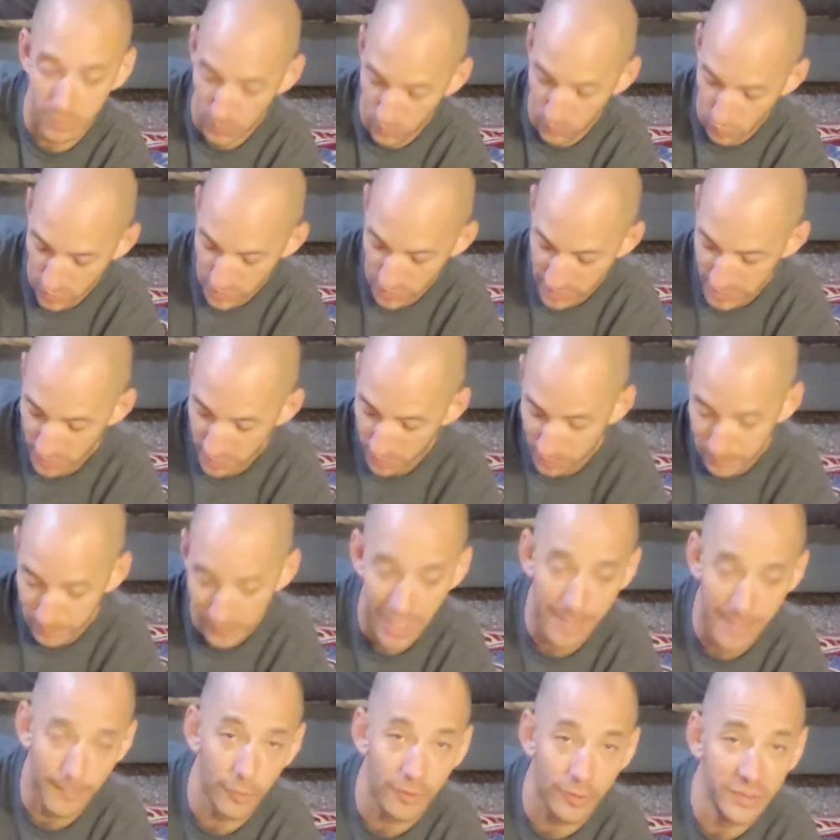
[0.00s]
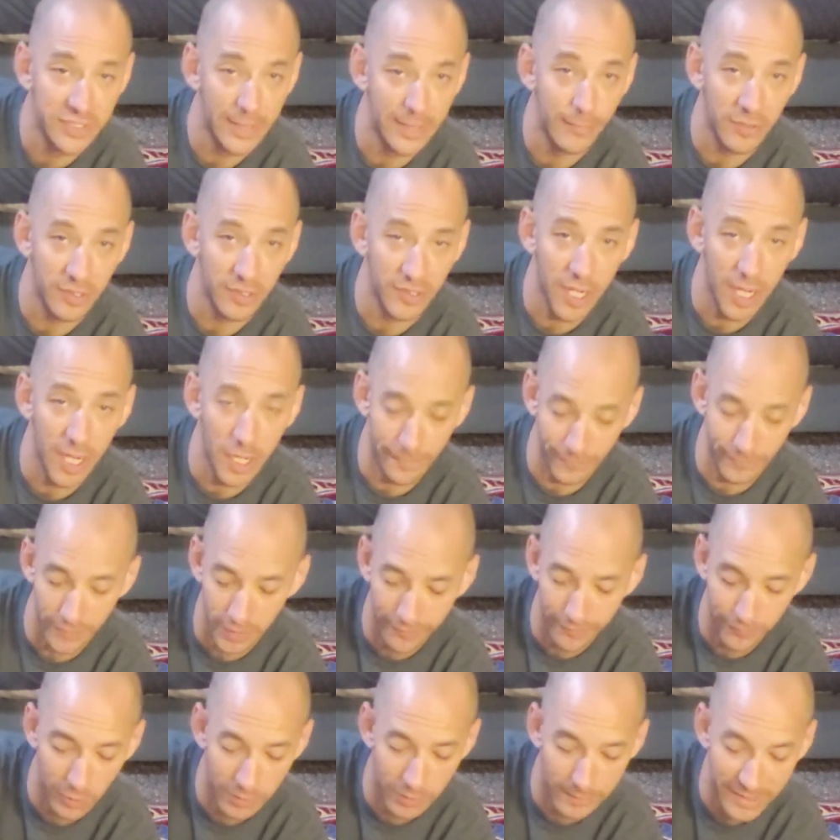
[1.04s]
or MREs come with coffee.
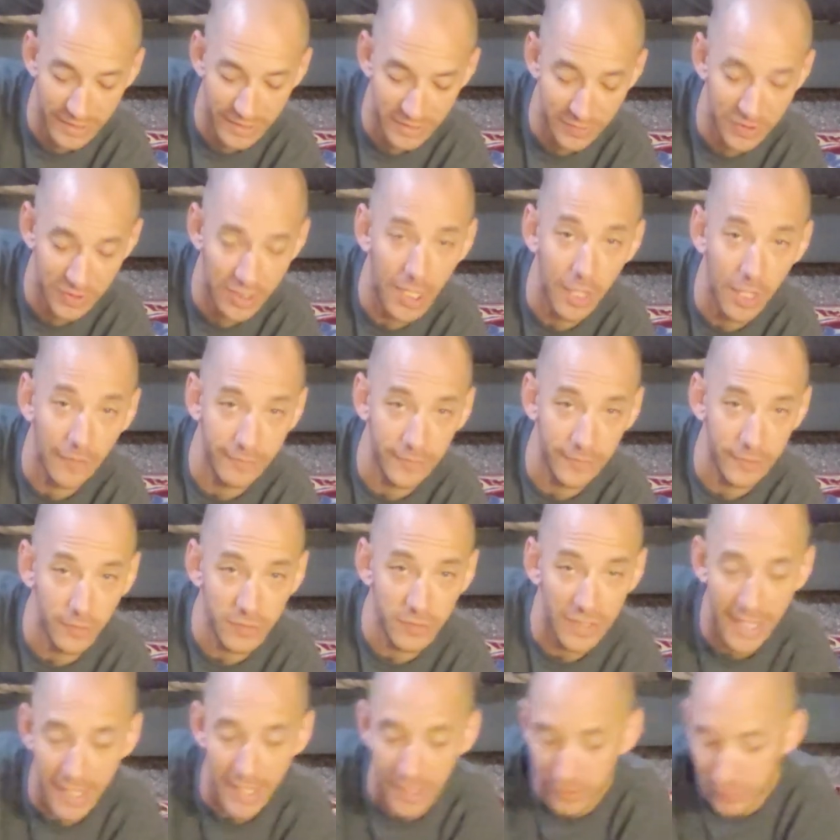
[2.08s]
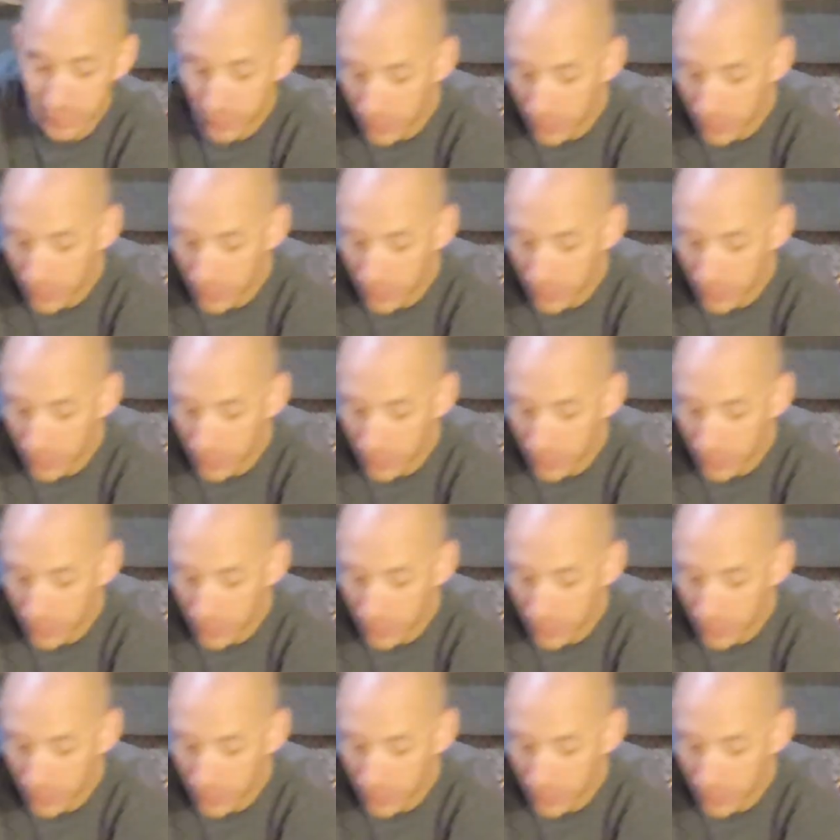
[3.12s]
If you want to make some coffee, you can